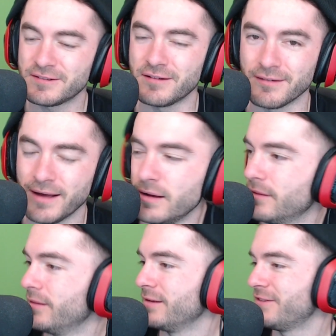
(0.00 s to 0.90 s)
It's all right.
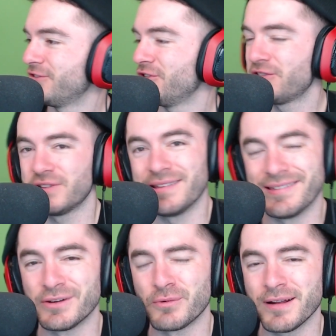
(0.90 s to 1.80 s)
It's just,
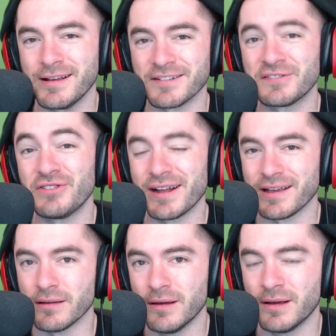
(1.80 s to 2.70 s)
they're running a
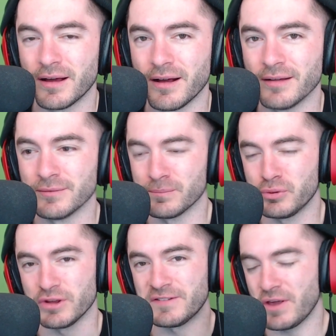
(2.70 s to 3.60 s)
study on
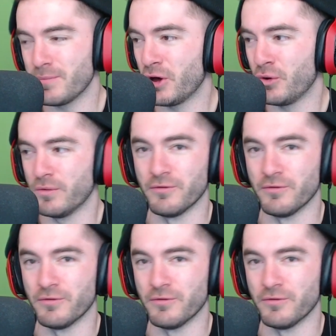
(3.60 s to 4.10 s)
placebo